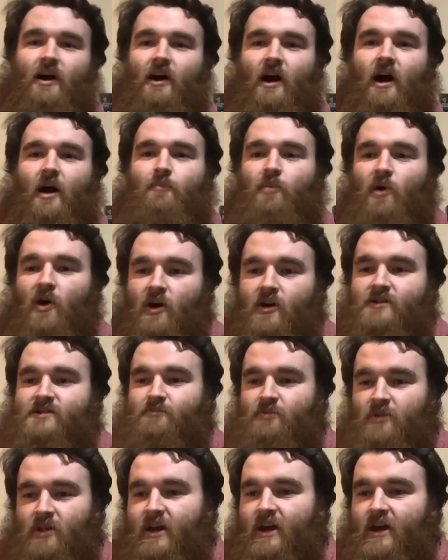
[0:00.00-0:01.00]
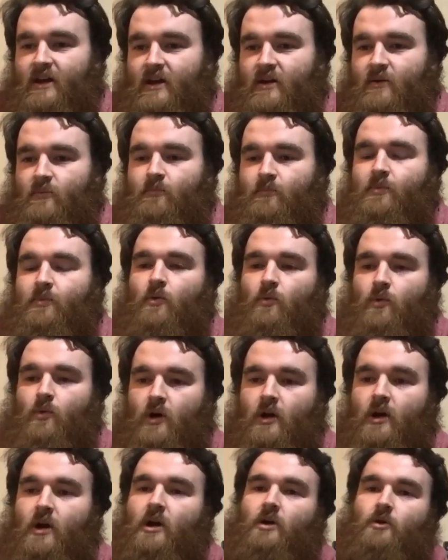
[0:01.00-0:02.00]
a part to play in it, but
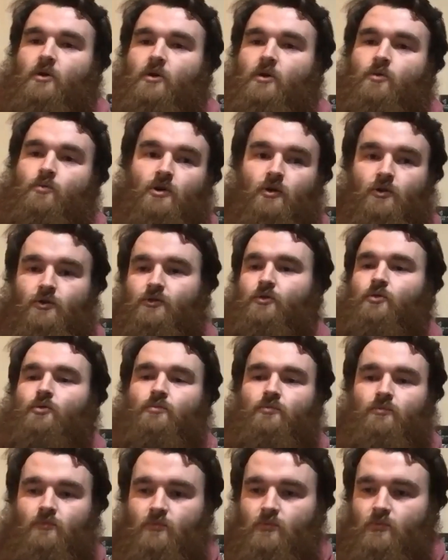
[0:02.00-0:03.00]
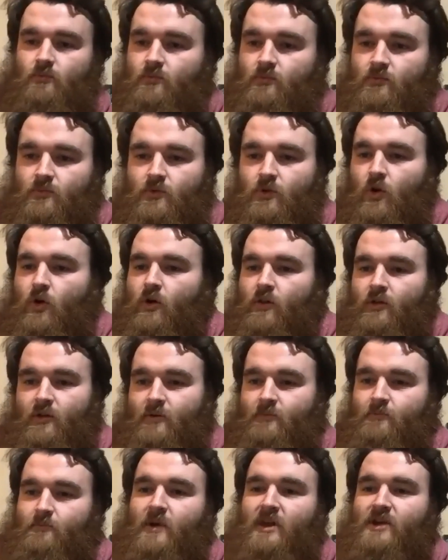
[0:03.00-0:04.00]
we're also not the
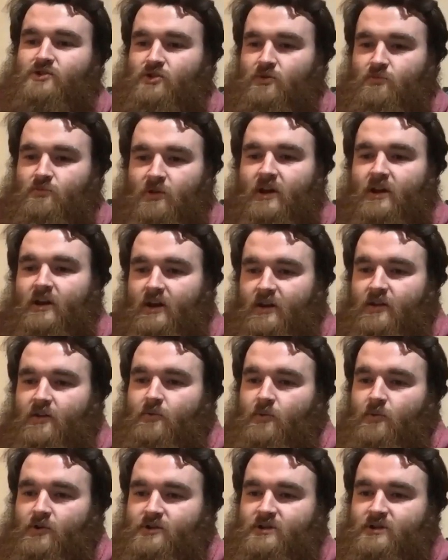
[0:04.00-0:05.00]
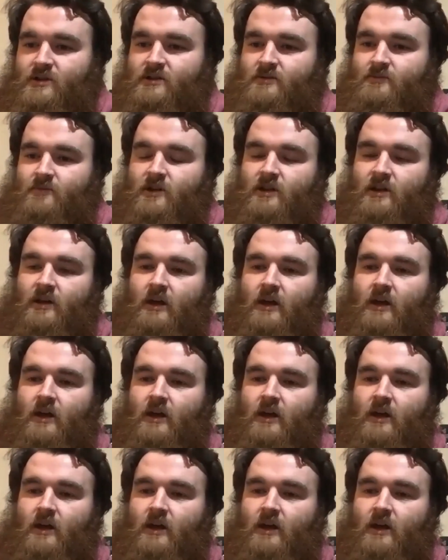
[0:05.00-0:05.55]
major player in it that we're seen to be.